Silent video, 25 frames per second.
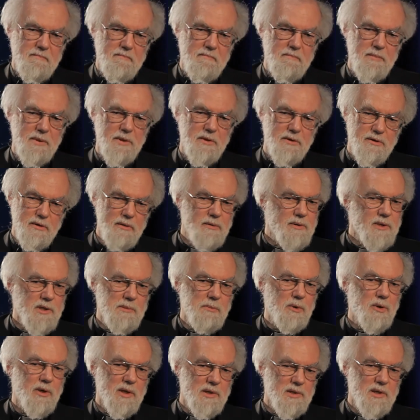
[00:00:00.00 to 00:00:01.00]
But the truth is
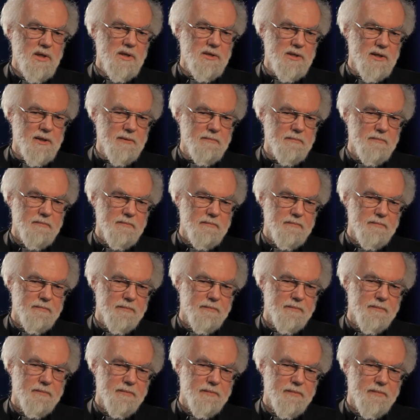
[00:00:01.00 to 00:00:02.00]
more exciting.
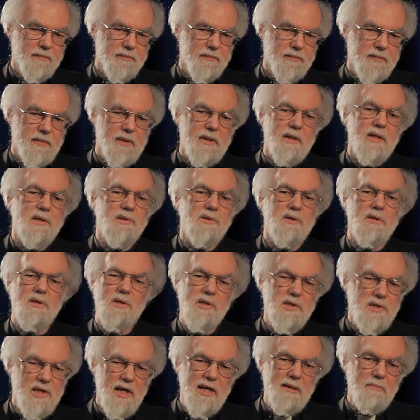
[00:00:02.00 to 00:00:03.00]
He's not
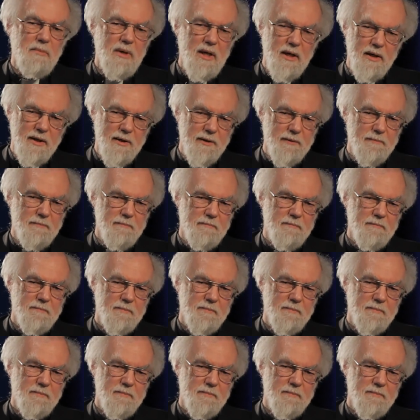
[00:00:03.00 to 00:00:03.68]
a tame lion.